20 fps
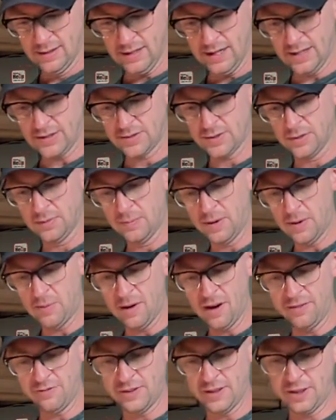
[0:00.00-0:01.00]
I told my
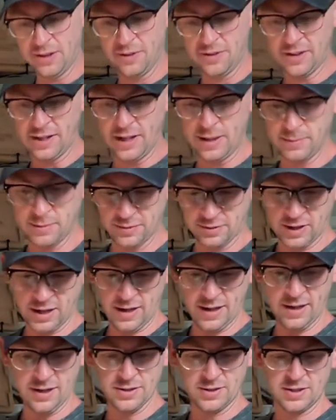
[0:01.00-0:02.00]
wife I know the name of
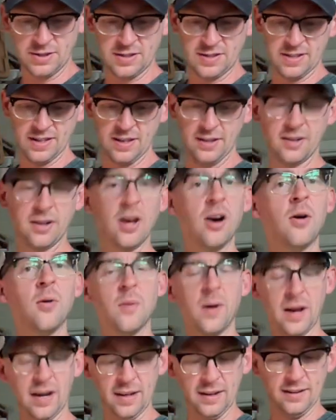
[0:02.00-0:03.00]
God. She said, "No
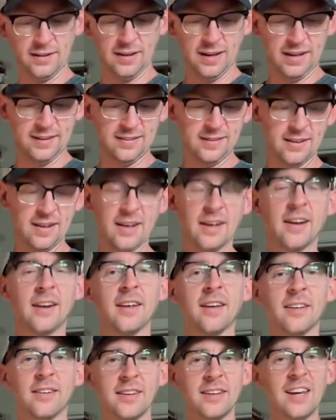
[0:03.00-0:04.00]
way." I
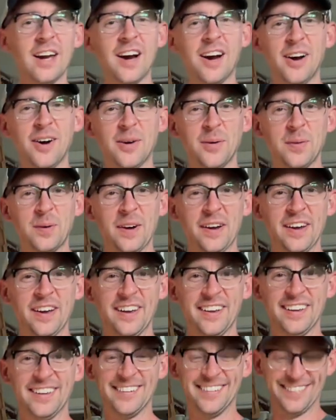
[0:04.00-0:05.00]
said, "Yahweh."